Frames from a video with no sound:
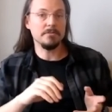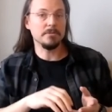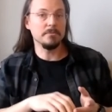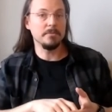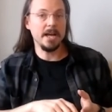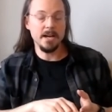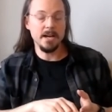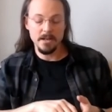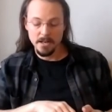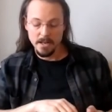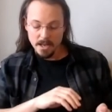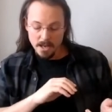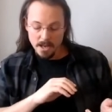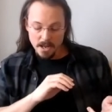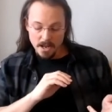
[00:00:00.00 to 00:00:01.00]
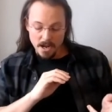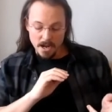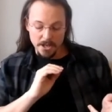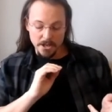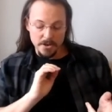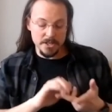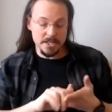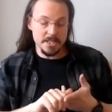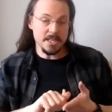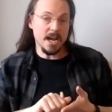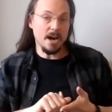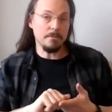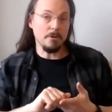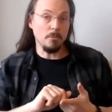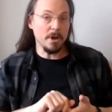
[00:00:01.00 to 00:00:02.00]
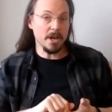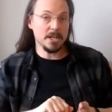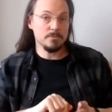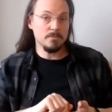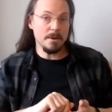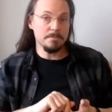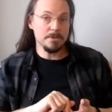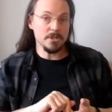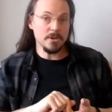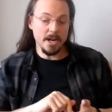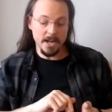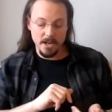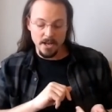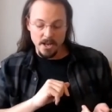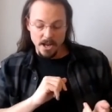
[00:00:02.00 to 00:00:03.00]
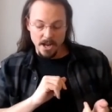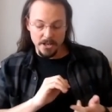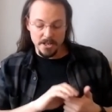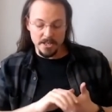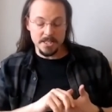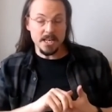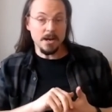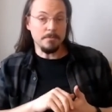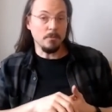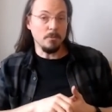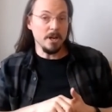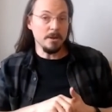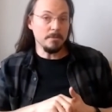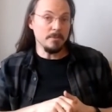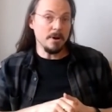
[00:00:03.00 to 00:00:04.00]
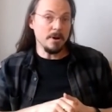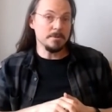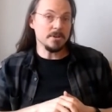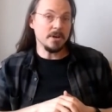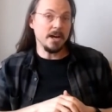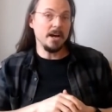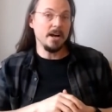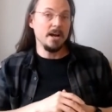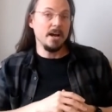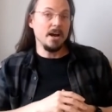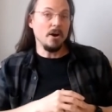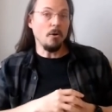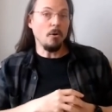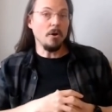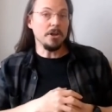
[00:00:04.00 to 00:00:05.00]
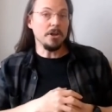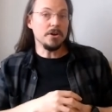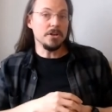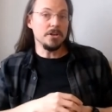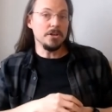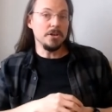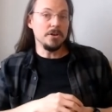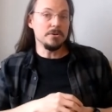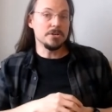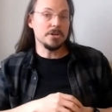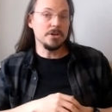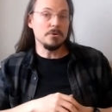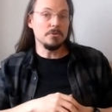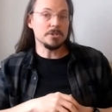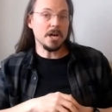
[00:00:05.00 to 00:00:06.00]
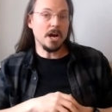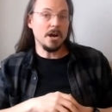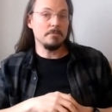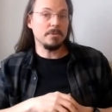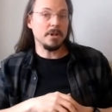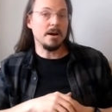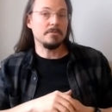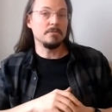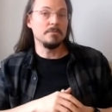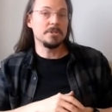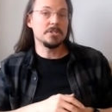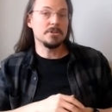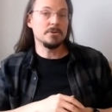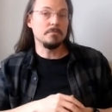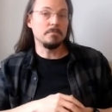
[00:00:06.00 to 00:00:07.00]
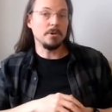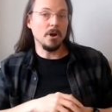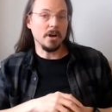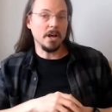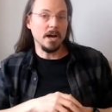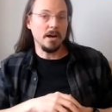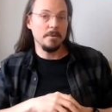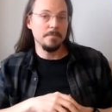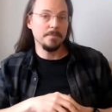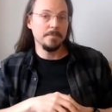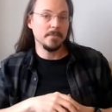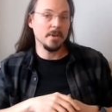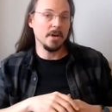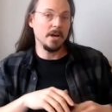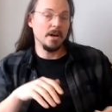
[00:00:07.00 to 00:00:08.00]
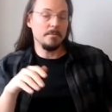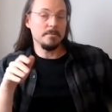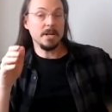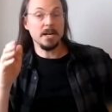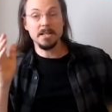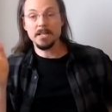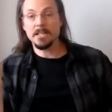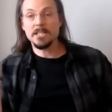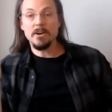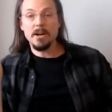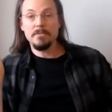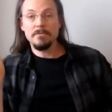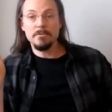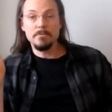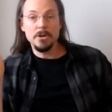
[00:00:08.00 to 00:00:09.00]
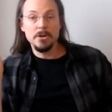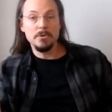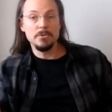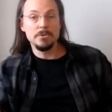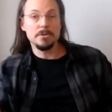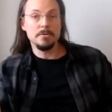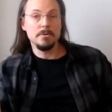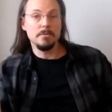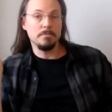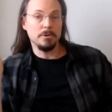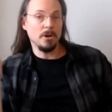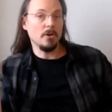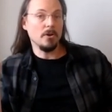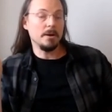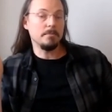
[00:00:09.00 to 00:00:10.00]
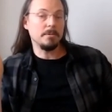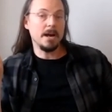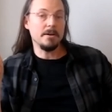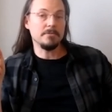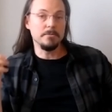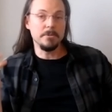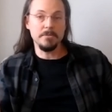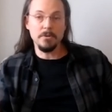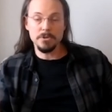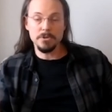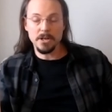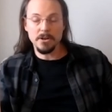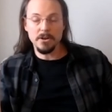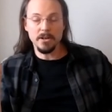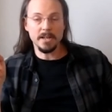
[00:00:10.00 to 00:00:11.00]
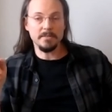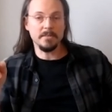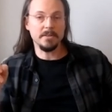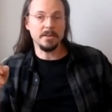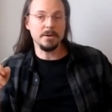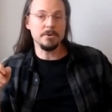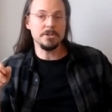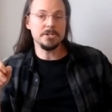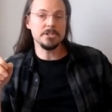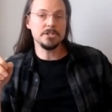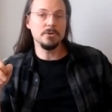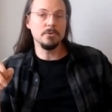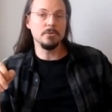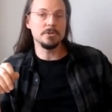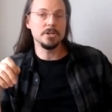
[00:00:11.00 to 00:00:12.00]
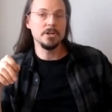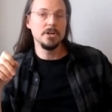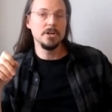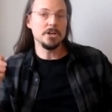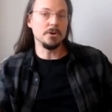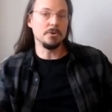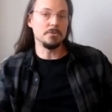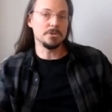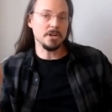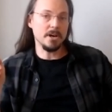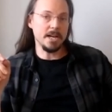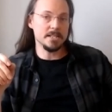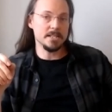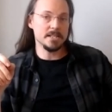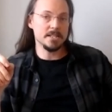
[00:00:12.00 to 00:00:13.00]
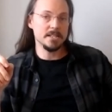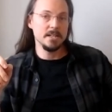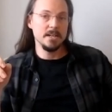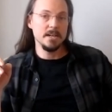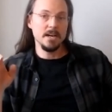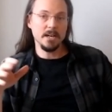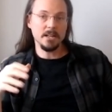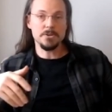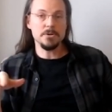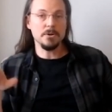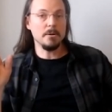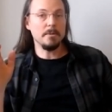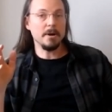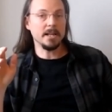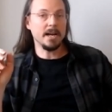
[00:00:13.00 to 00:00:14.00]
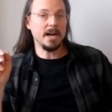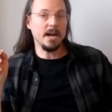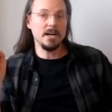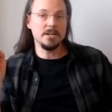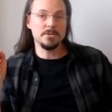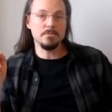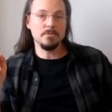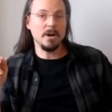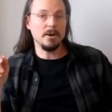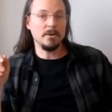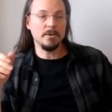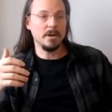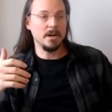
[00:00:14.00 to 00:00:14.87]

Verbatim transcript: from there. You can set up a Wix website, you can set up a Weebly website, or you can use Google's own platform, which is called Blogger. Now, aside from Google's Blogger platform, you've also got another thing which is called Google Sites, and I'll talk about that as well.